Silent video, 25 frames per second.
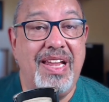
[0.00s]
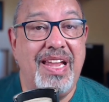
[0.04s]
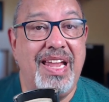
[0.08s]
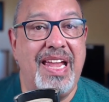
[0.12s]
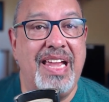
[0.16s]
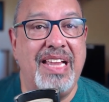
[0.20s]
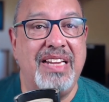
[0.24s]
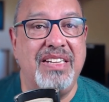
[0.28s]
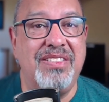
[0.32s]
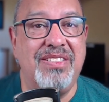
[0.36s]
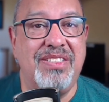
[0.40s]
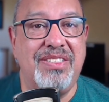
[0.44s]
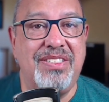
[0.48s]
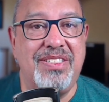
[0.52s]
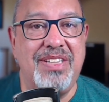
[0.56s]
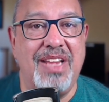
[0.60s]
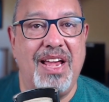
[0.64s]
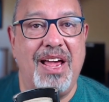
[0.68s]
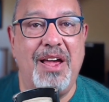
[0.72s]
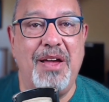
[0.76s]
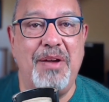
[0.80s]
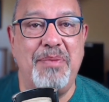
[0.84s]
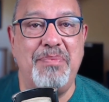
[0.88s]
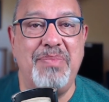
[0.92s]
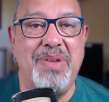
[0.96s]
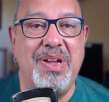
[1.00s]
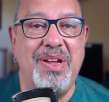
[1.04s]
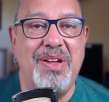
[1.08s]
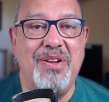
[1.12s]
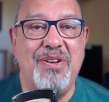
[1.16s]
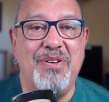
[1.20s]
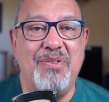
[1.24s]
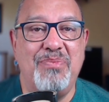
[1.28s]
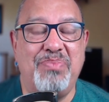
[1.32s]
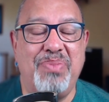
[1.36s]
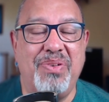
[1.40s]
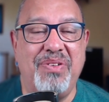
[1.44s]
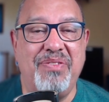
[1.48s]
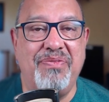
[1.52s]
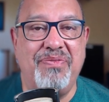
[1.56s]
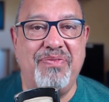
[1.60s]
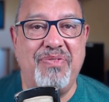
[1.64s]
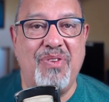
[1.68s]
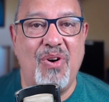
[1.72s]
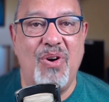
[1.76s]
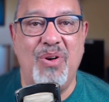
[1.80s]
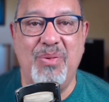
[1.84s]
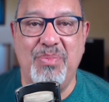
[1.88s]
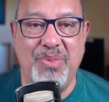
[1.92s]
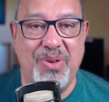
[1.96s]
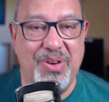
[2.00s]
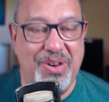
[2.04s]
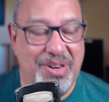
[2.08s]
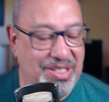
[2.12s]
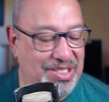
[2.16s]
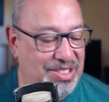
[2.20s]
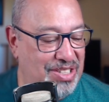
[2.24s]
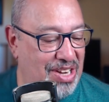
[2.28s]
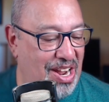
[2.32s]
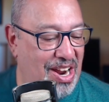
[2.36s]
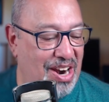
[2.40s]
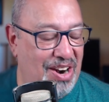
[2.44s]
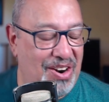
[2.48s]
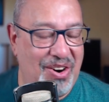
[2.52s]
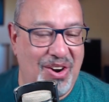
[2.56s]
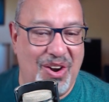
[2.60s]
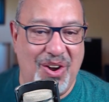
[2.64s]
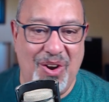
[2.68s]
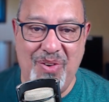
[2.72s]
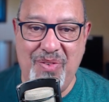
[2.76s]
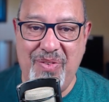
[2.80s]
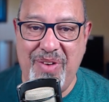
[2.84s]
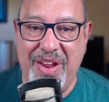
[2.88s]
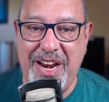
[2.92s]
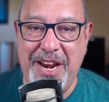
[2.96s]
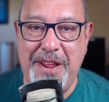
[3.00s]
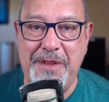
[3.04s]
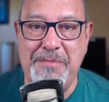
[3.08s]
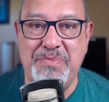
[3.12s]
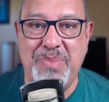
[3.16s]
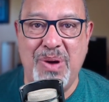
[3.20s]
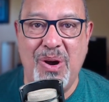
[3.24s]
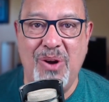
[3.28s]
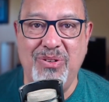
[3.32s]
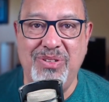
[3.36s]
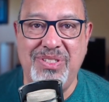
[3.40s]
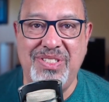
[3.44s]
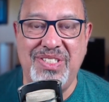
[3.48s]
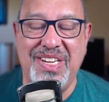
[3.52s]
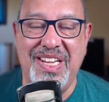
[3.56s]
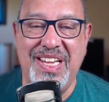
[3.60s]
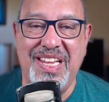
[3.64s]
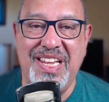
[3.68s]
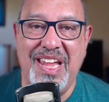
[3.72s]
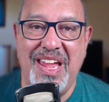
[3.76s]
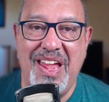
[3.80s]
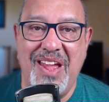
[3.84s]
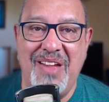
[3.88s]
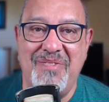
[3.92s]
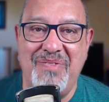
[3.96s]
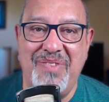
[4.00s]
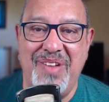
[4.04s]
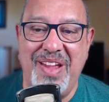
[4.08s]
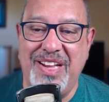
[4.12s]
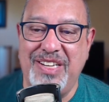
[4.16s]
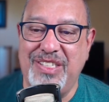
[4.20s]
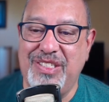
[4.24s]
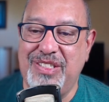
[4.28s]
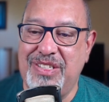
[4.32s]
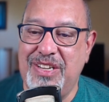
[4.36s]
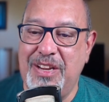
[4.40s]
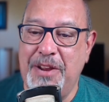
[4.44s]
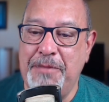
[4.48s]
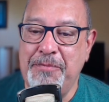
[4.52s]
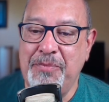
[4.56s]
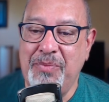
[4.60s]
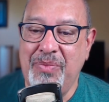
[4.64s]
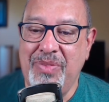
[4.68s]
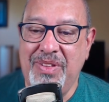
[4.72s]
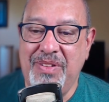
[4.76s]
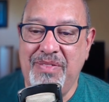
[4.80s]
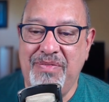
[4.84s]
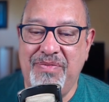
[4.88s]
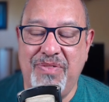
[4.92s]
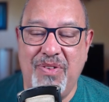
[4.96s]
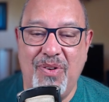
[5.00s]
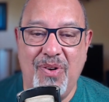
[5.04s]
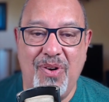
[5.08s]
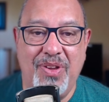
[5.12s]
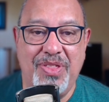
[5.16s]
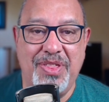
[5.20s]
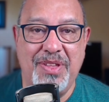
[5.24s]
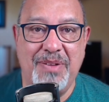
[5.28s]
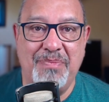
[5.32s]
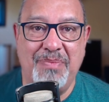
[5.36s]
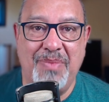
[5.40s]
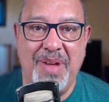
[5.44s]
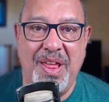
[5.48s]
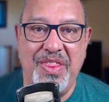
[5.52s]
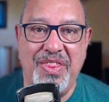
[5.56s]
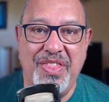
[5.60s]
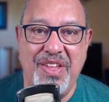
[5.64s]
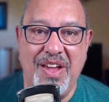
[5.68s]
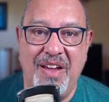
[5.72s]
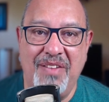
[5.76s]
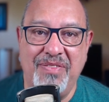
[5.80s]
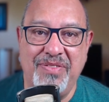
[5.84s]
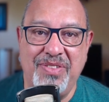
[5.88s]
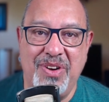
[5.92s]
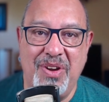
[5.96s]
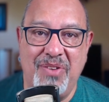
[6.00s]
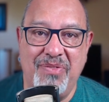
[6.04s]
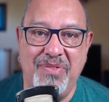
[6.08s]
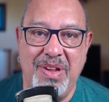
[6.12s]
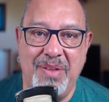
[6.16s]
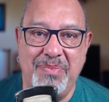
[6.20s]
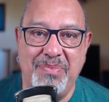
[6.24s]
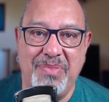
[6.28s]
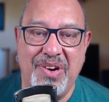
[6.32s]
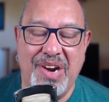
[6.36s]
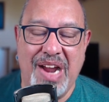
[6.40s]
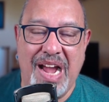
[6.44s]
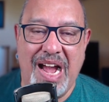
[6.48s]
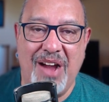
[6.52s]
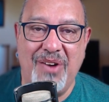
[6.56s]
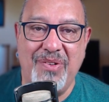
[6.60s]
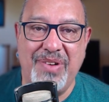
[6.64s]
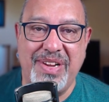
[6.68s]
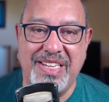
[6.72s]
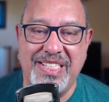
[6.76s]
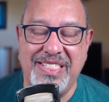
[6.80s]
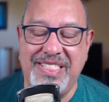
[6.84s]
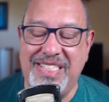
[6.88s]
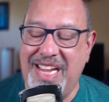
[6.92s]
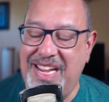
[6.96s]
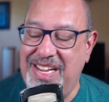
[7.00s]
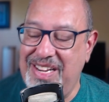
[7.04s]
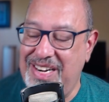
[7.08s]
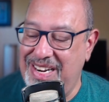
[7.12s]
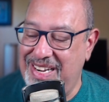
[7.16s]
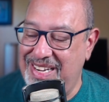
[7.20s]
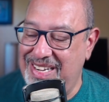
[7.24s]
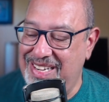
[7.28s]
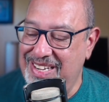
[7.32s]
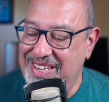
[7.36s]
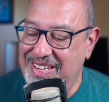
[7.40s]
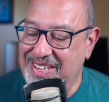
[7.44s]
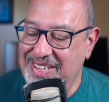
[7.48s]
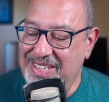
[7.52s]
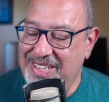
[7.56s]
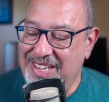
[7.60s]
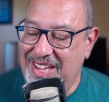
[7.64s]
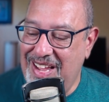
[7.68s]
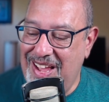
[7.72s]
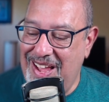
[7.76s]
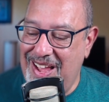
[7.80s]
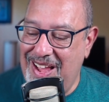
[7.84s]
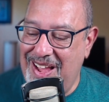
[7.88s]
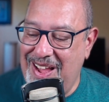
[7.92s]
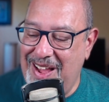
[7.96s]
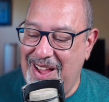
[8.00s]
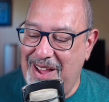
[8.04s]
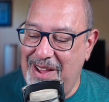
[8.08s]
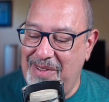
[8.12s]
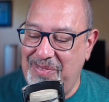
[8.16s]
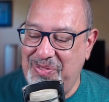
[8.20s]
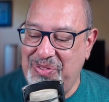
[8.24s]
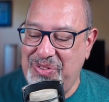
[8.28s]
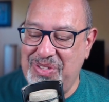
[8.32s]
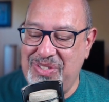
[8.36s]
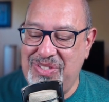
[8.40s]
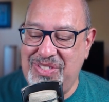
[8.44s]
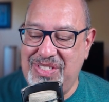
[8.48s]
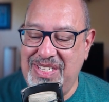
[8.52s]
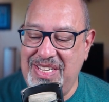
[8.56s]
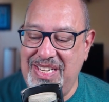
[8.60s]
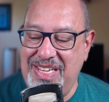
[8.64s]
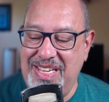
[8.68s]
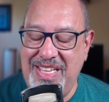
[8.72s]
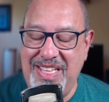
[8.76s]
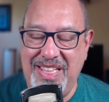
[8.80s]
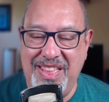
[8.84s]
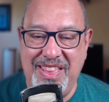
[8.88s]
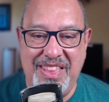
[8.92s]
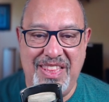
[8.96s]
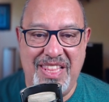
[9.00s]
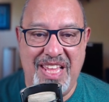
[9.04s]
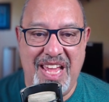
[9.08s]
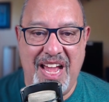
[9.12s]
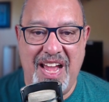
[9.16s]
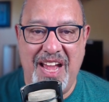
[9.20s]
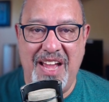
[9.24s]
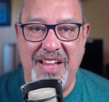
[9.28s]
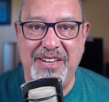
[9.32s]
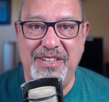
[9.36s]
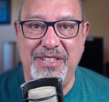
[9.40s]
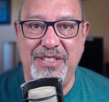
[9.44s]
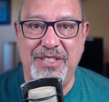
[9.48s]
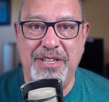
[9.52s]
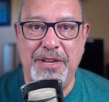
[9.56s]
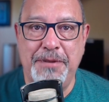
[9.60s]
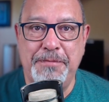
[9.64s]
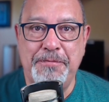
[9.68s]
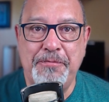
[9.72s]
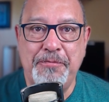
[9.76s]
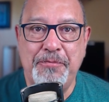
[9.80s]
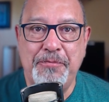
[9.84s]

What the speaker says: and some performers are already posting events for the month of November. How exciting to see that